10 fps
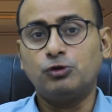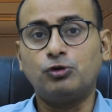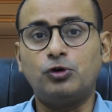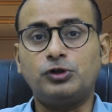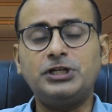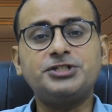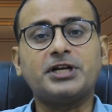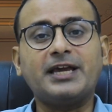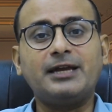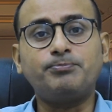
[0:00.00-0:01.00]
So
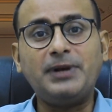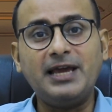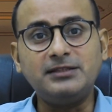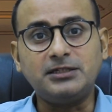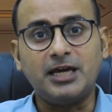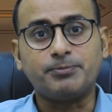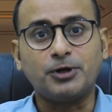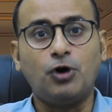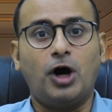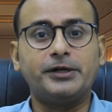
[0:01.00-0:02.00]
teacher can play the tape
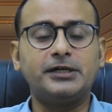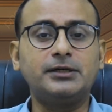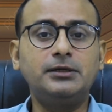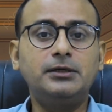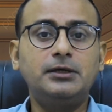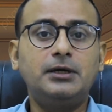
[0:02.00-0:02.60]
recorder